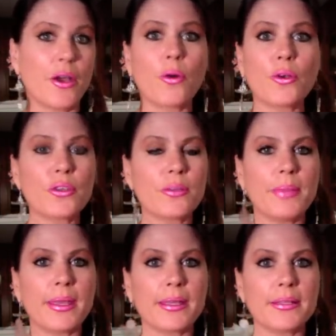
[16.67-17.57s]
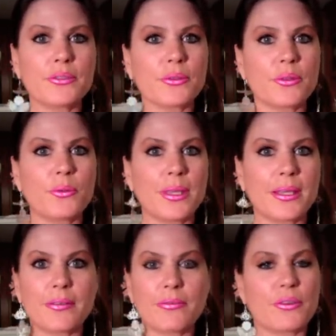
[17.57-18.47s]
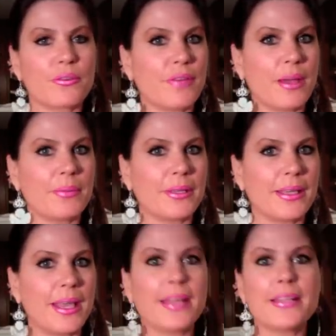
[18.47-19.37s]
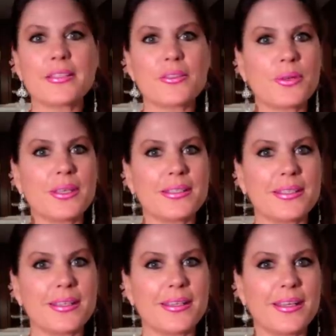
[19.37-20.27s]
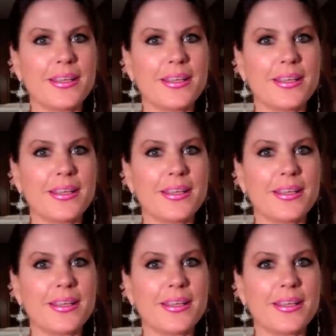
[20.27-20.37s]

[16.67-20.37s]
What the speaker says: Or you can make it during the week for your family, and it's so easy.